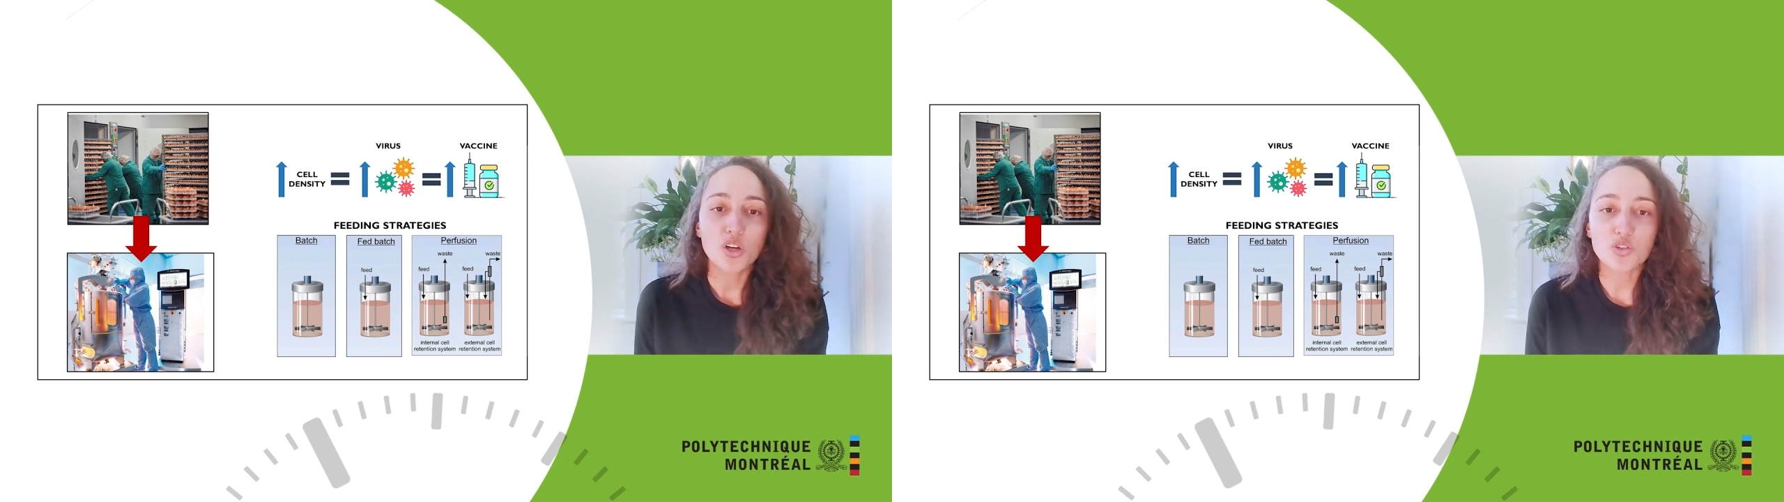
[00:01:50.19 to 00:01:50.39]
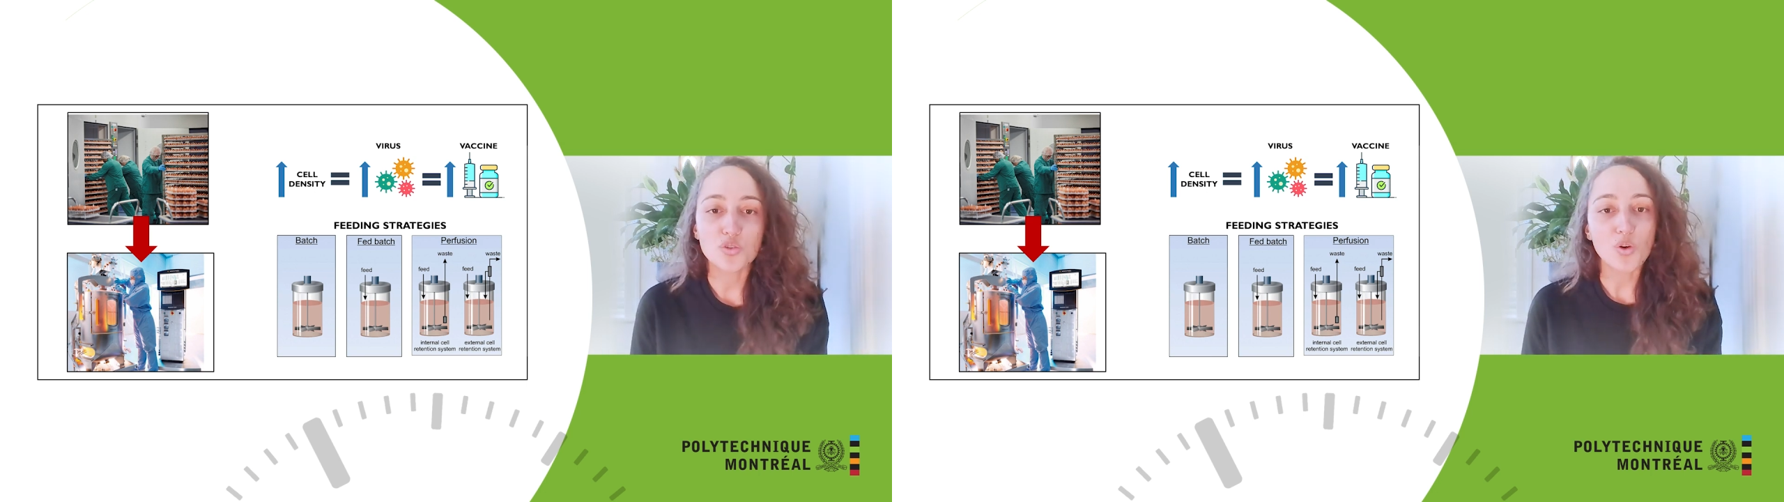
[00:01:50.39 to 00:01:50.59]

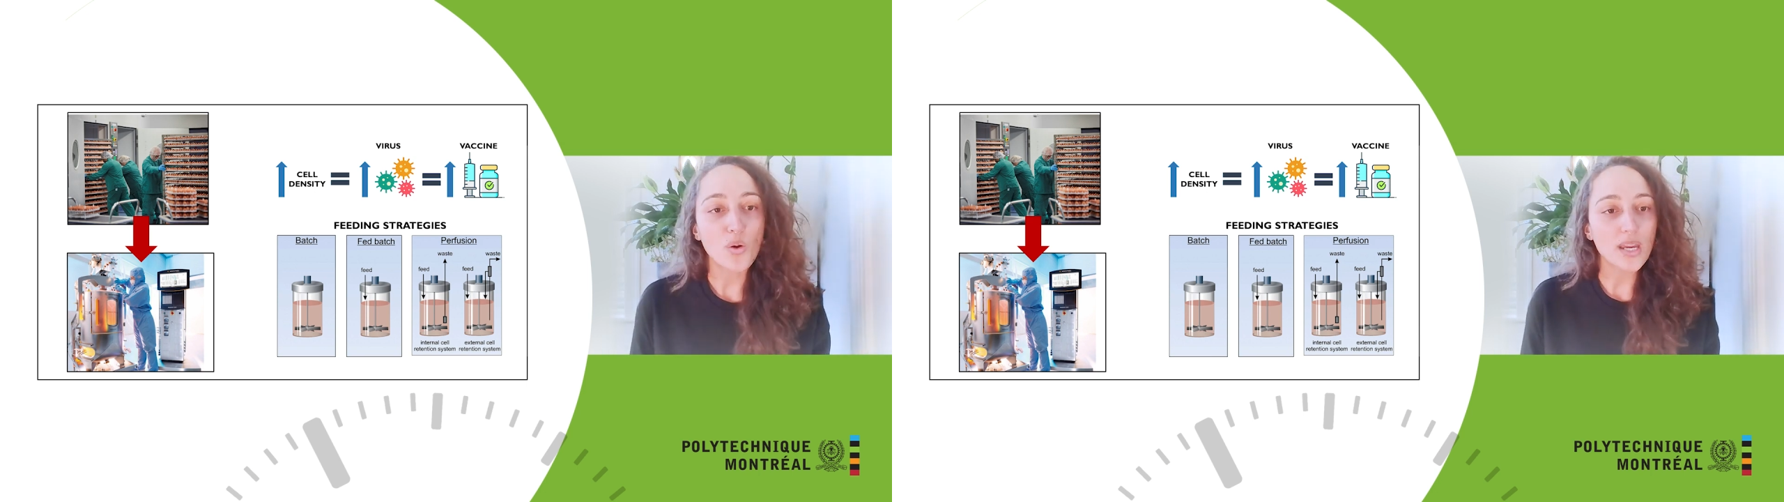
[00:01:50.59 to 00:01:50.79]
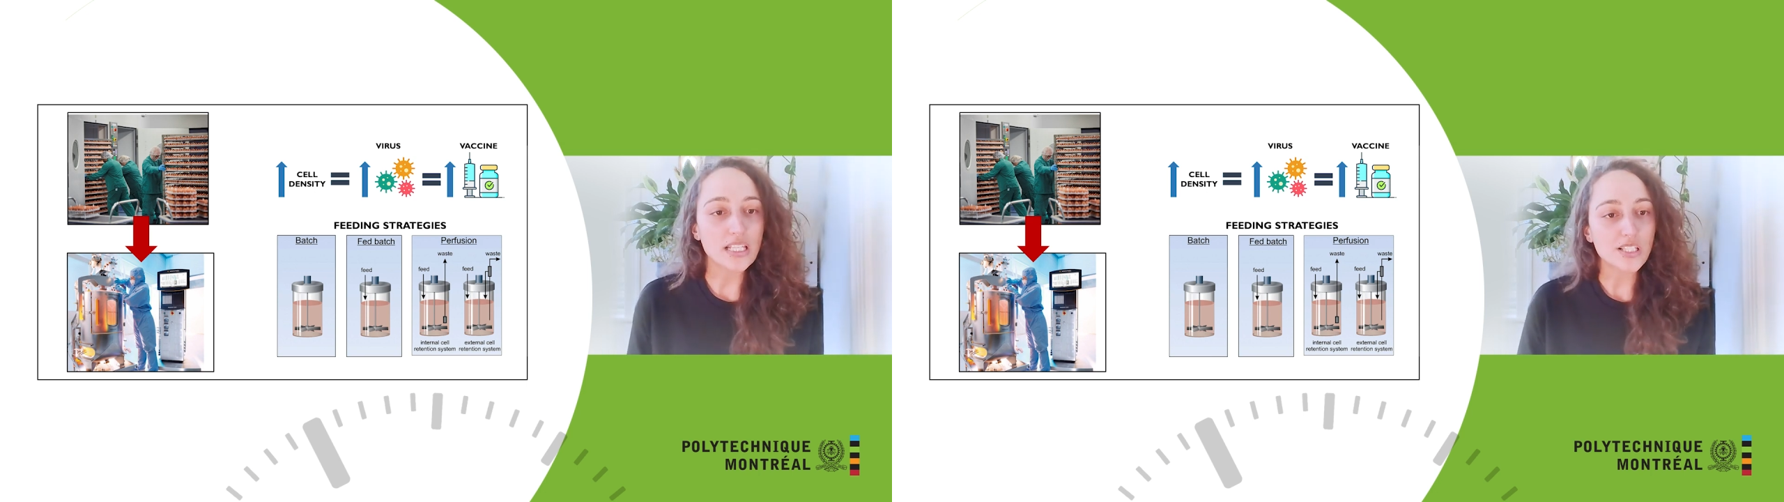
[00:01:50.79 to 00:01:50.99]
to
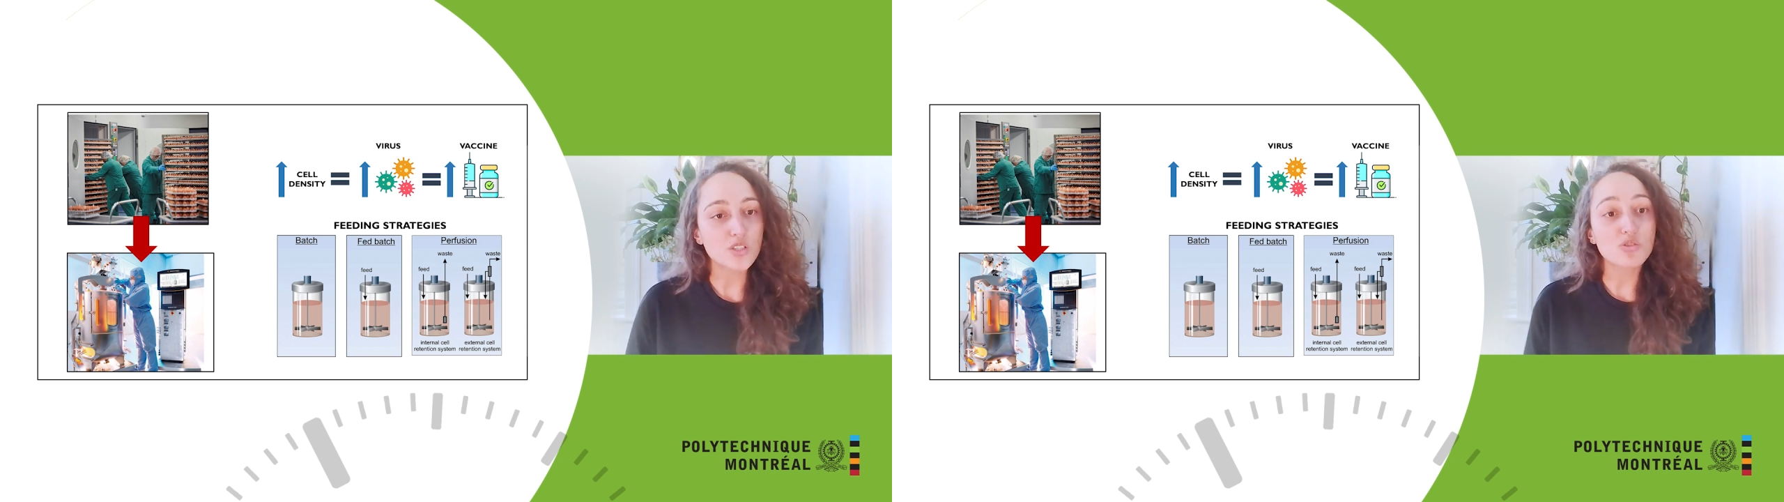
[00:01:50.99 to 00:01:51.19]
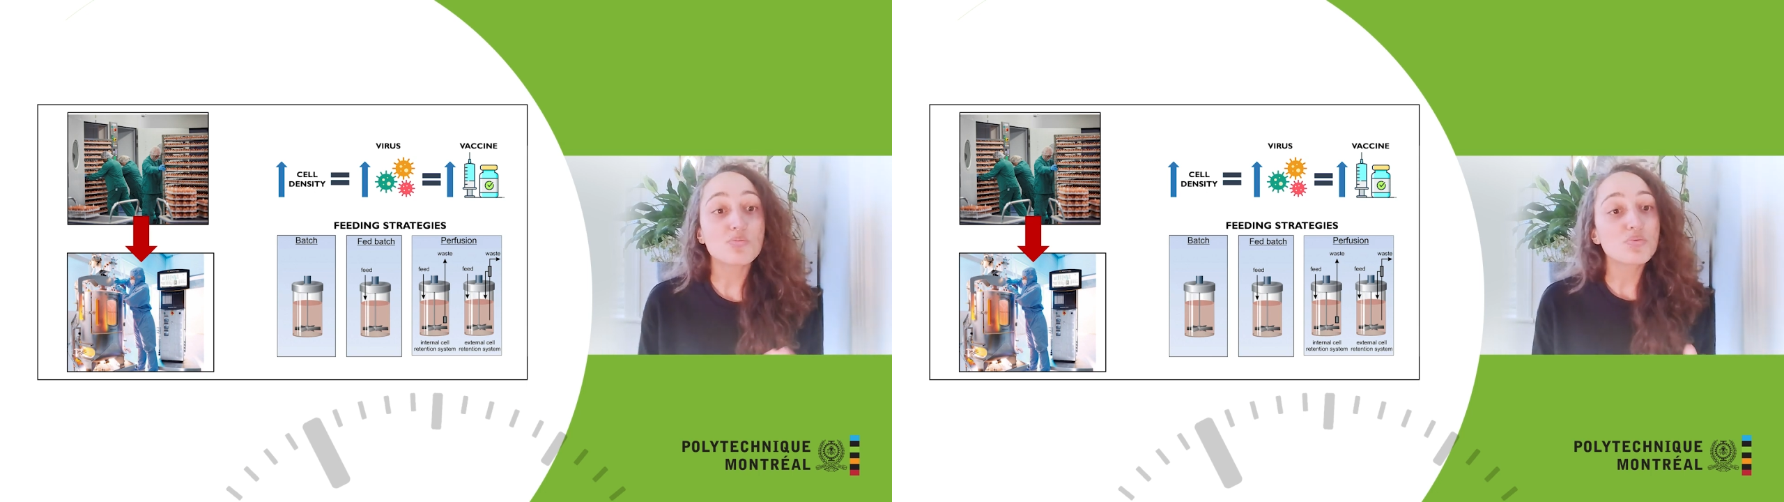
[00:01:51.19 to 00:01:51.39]
grow in a
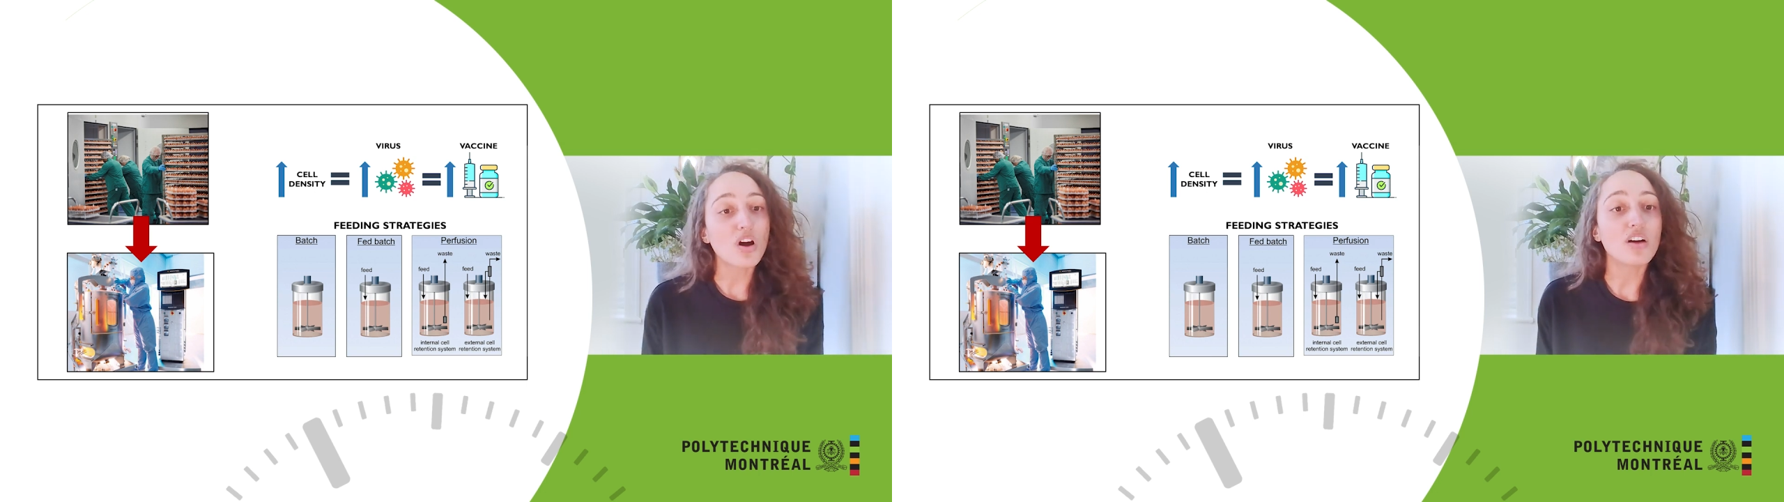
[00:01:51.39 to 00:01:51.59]
soup